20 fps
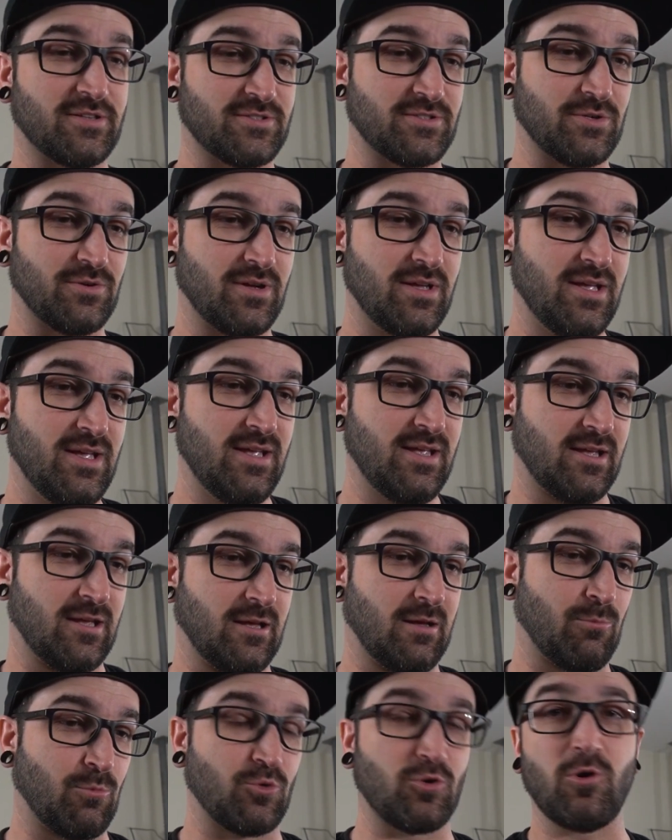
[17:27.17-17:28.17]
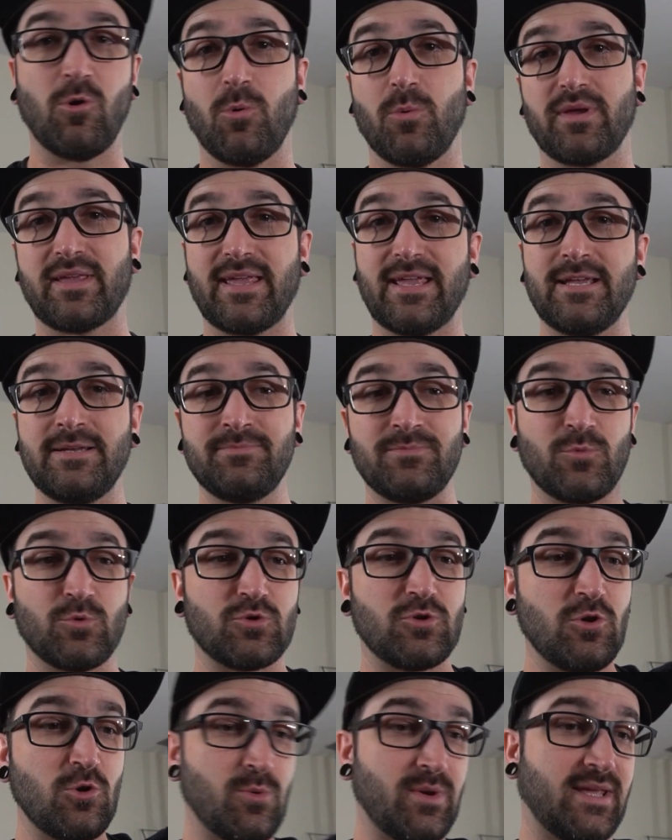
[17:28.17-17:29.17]
And so we're doing what we can. We'll
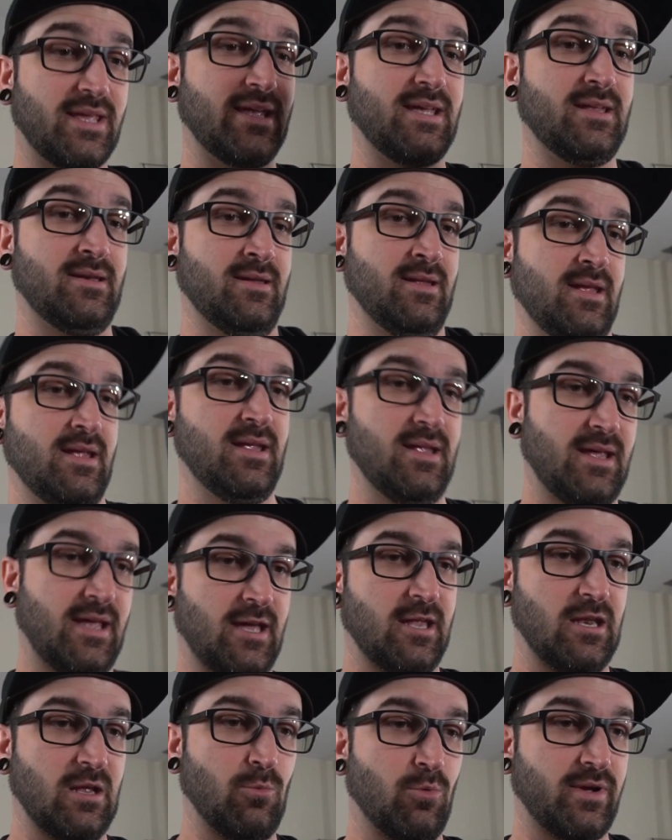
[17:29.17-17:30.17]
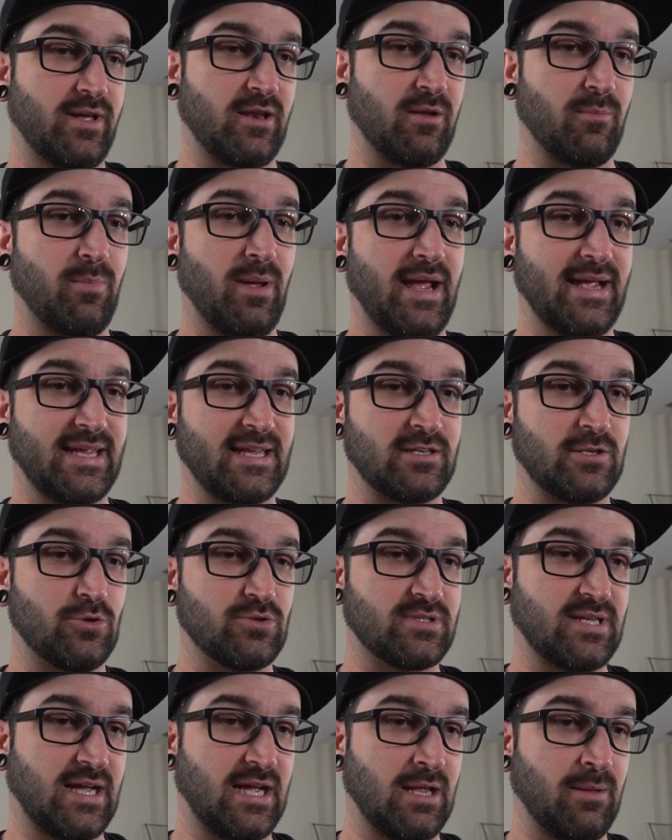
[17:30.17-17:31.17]
do what we can, and we'll get it back in no
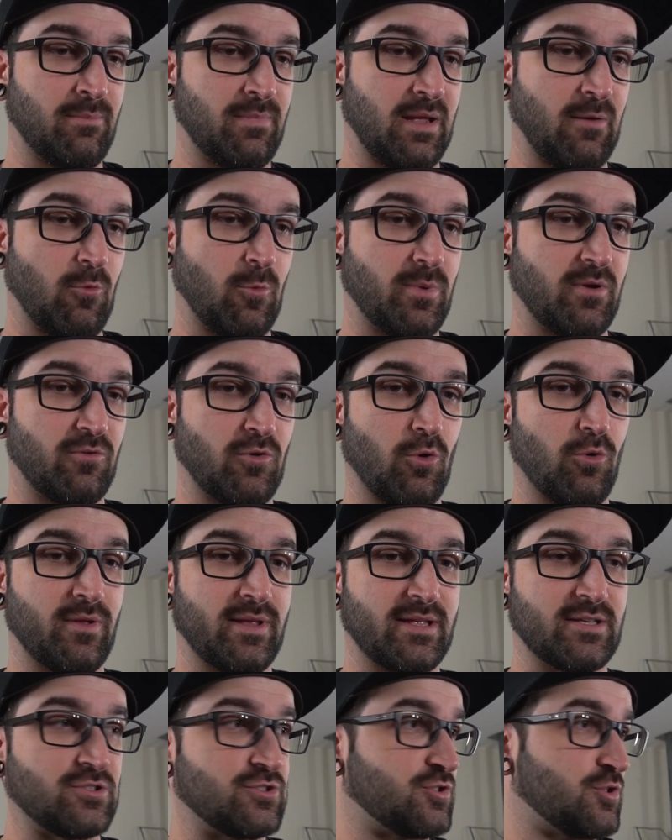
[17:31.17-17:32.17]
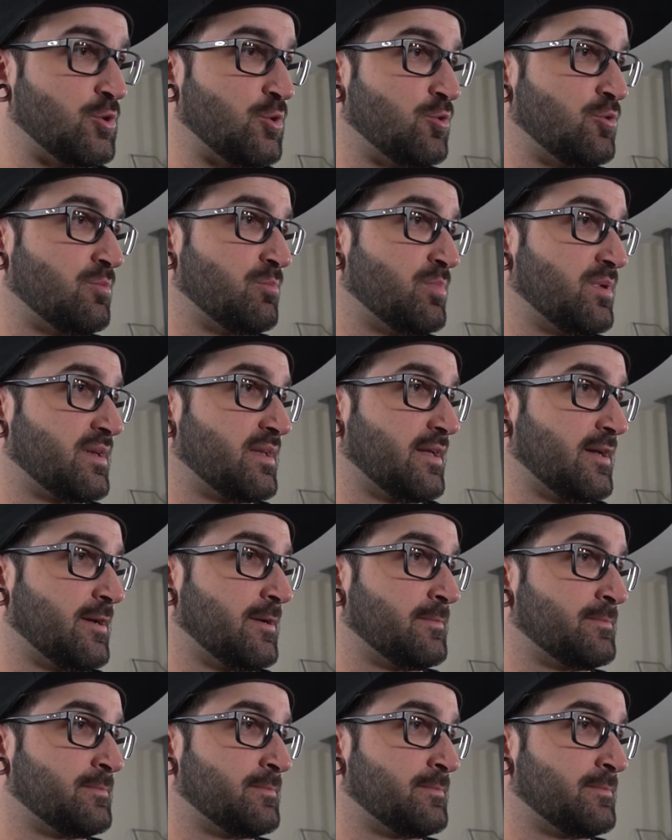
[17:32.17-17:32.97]
time, and we'll be rolling soon. But